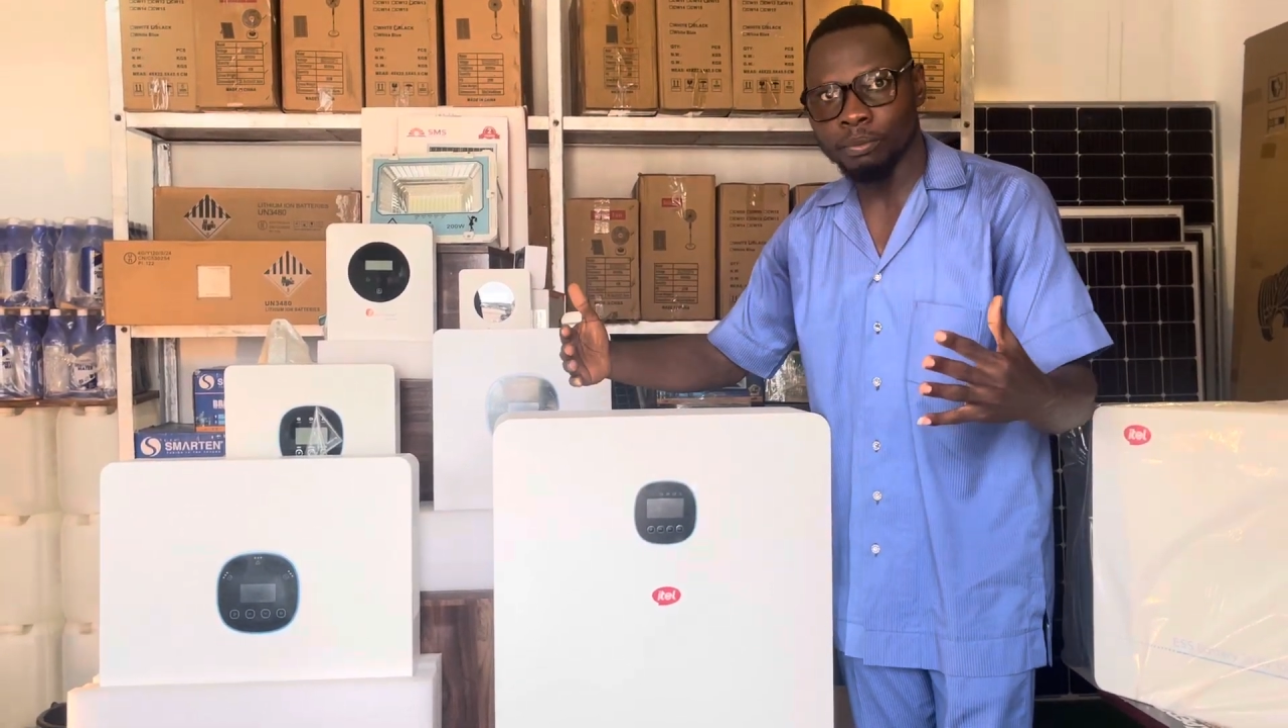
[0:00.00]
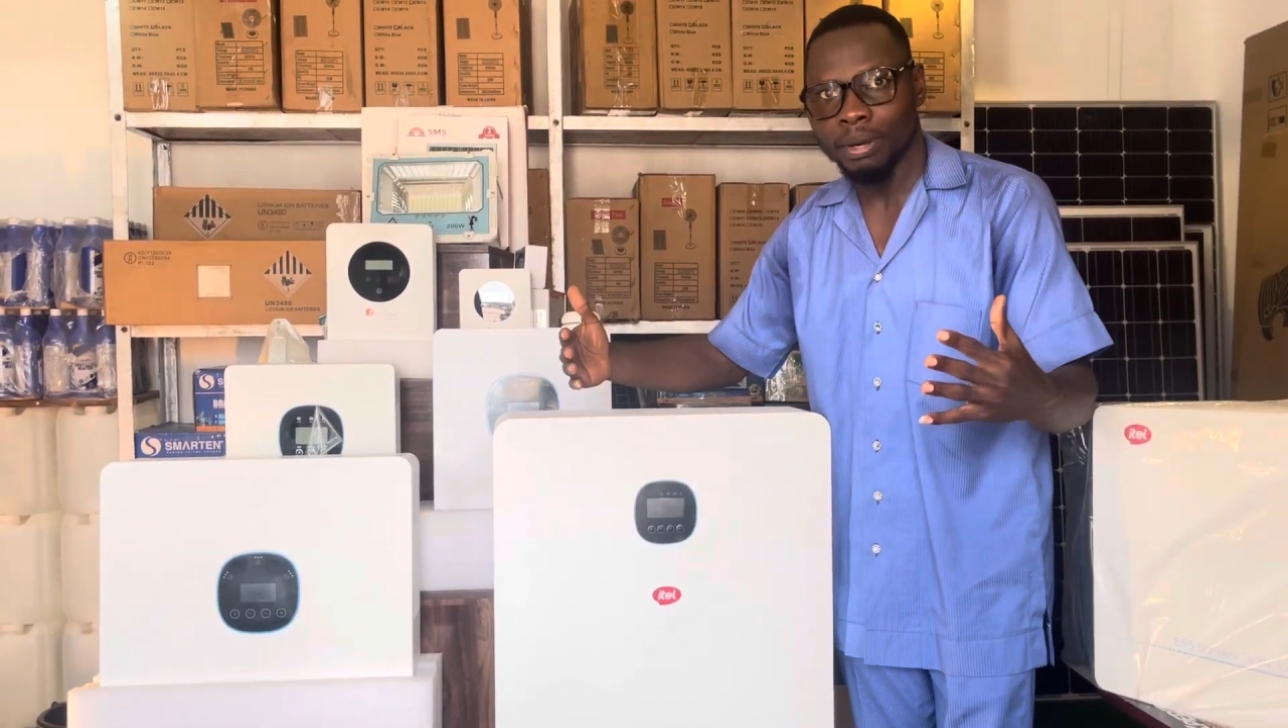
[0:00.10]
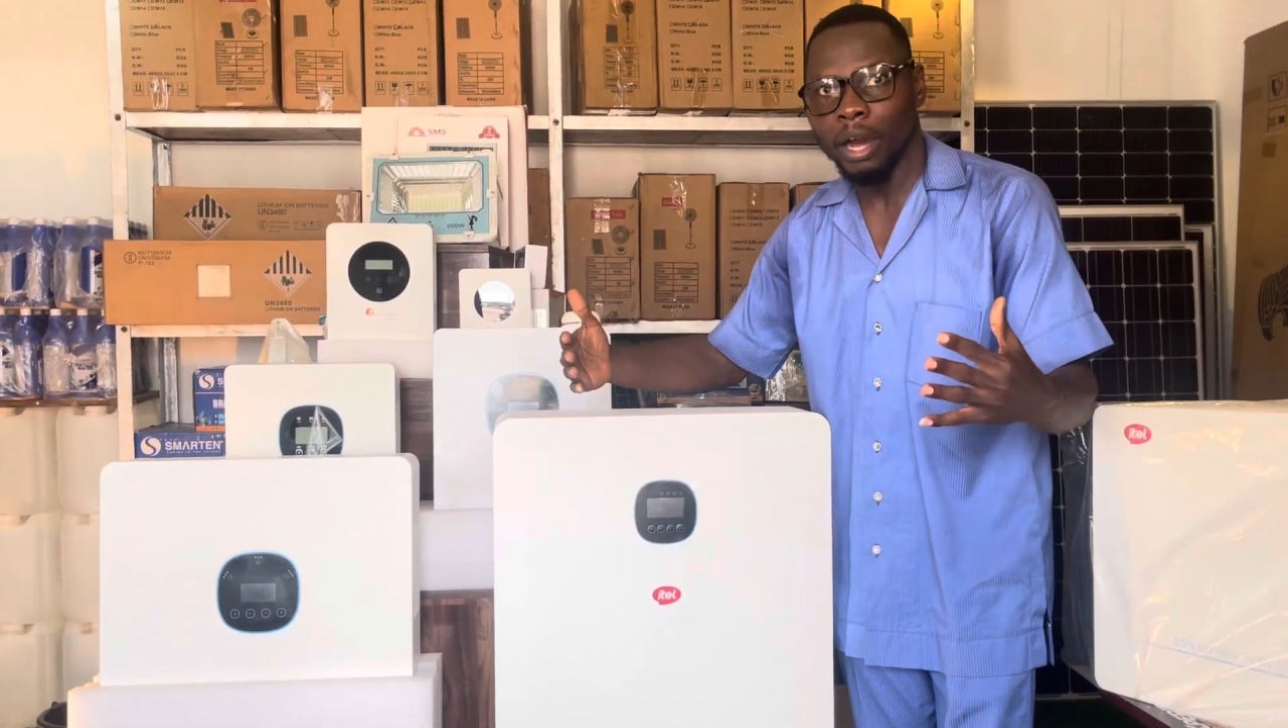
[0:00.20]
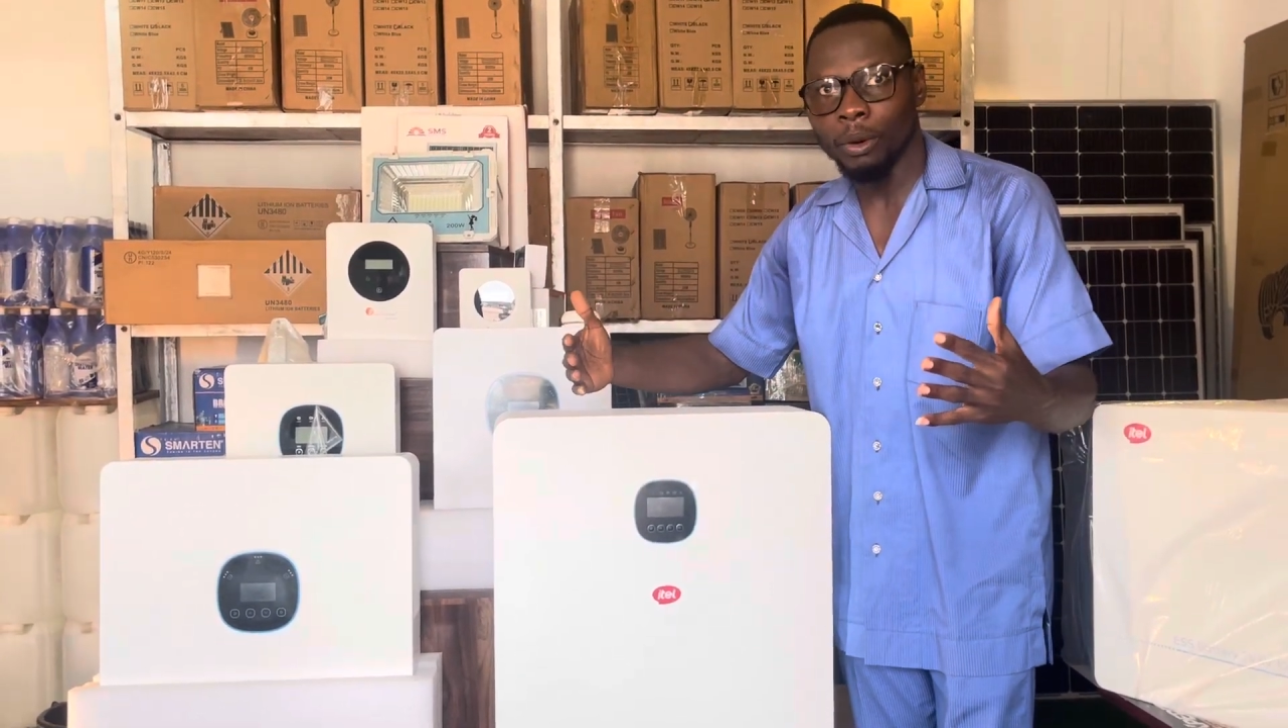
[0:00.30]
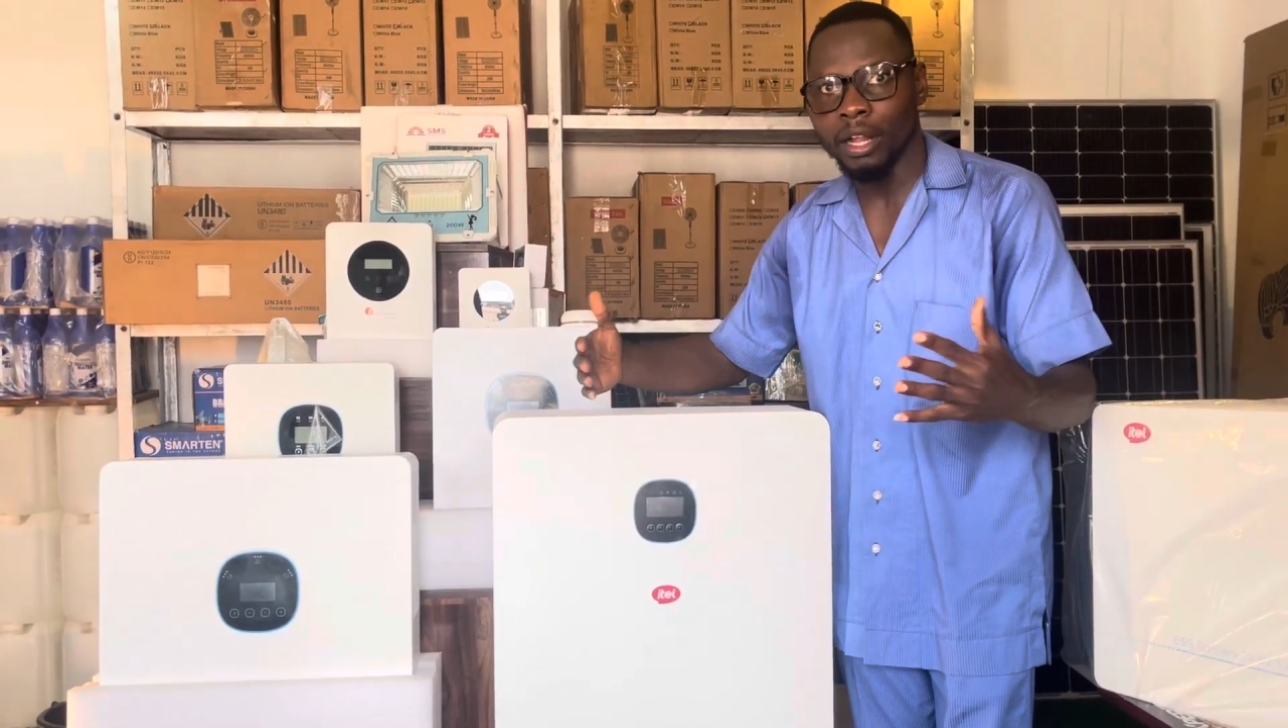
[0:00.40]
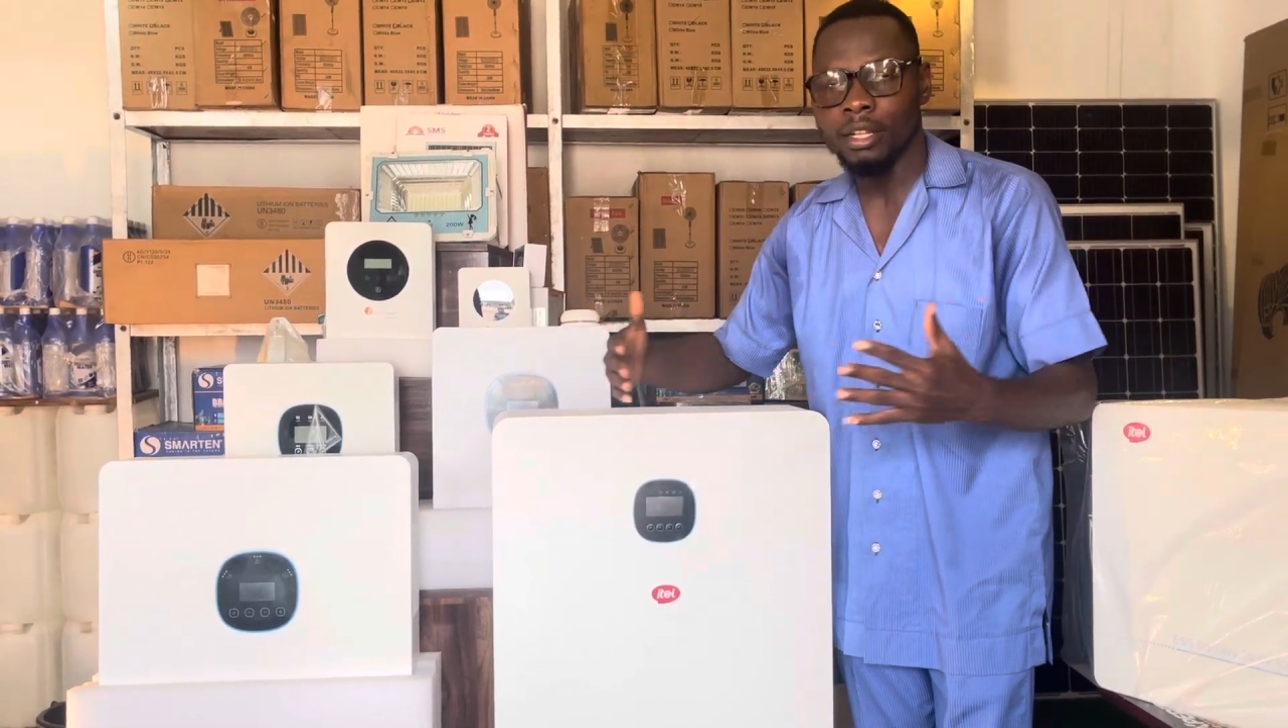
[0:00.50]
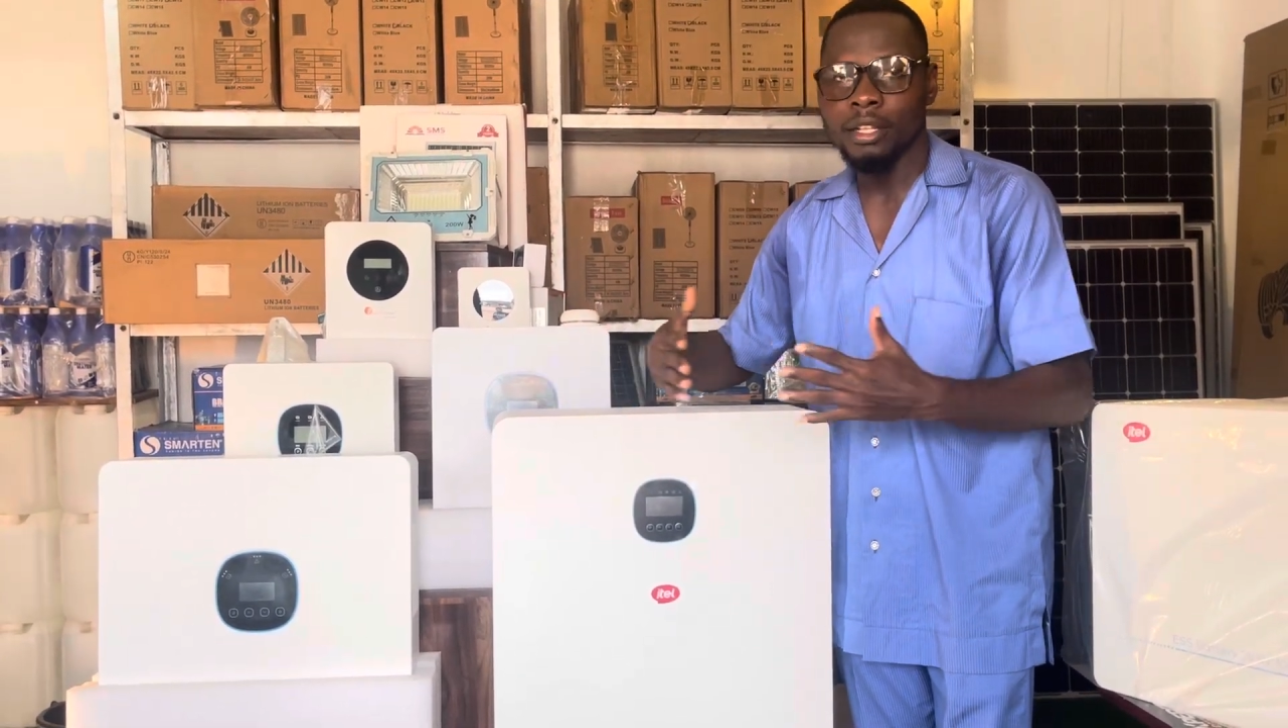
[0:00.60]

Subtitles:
power,